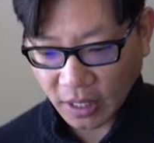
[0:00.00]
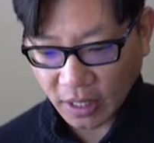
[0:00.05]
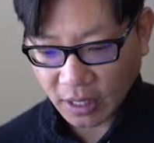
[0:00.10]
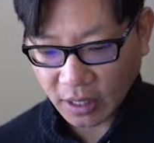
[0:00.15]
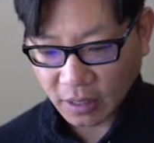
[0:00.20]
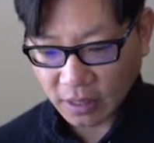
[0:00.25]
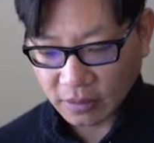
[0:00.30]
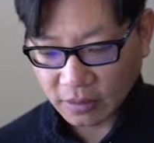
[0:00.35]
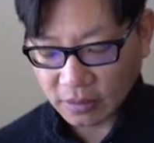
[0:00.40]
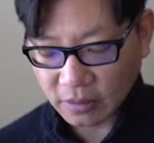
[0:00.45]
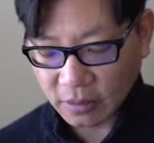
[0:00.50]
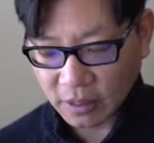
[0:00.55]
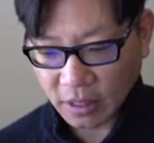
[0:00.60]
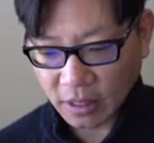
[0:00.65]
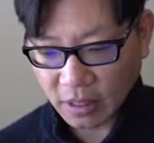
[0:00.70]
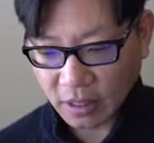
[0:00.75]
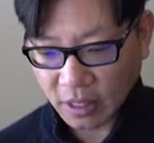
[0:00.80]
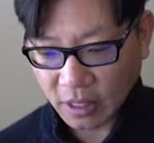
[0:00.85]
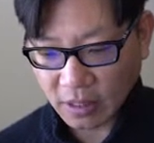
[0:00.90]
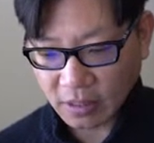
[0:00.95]
and
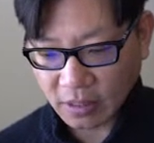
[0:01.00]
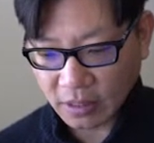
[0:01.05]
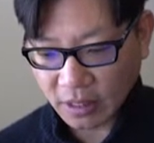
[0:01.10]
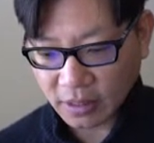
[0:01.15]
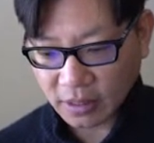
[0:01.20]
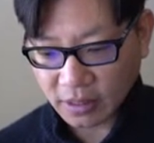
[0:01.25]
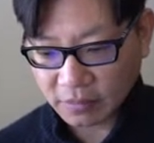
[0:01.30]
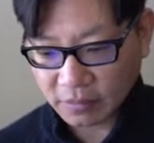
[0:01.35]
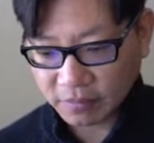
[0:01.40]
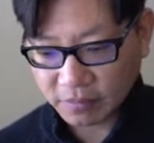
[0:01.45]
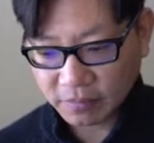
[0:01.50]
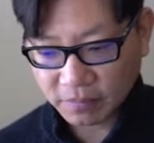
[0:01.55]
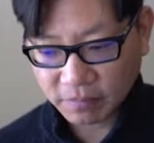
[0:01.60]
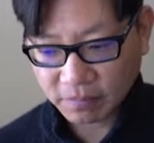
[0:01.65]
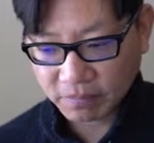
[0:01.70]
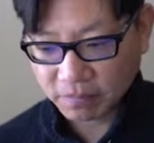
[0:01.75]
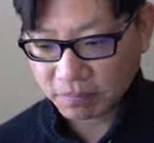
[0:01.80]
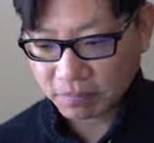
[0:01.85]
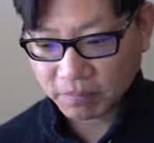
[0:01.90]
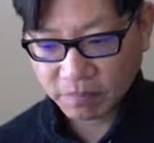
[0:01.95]

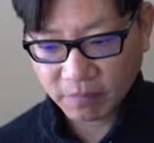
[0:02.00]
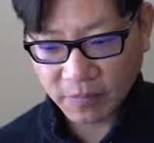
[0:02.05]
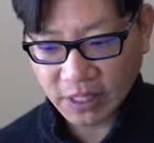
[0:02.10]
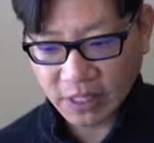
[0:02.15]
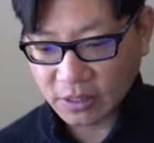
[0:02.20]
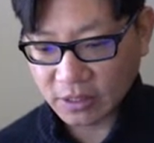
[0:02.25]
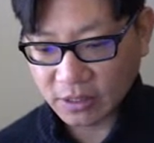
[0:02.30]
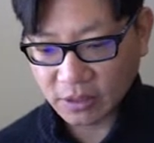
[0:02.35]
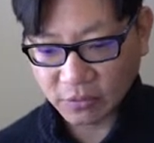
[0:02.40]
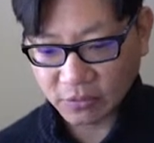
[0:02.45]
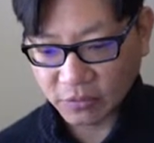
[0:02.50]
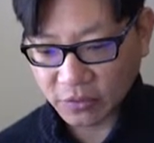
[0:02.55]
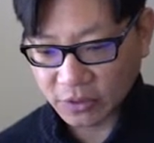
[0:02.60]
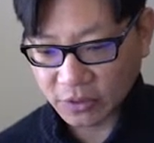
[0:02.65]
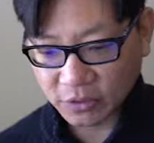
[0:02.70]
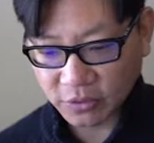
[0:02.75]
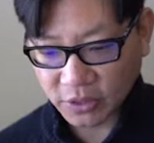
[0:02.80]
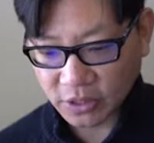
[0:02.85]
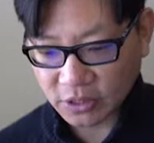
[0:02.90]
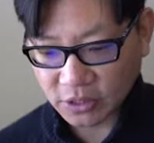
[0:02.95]
they did a really
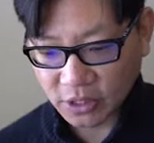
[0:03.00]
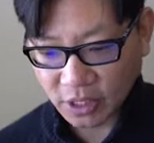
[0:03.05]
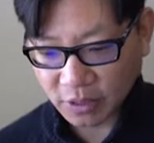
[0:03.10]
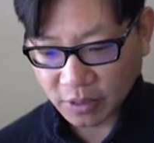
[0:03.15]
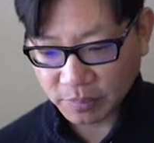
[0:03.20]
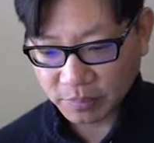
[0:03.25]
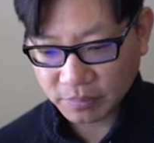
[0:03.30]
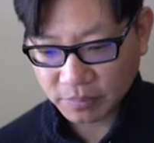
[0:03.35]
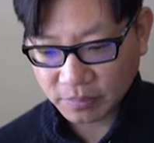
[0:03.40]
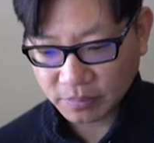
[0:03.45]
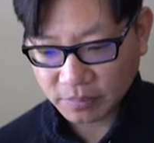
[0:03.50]
great job.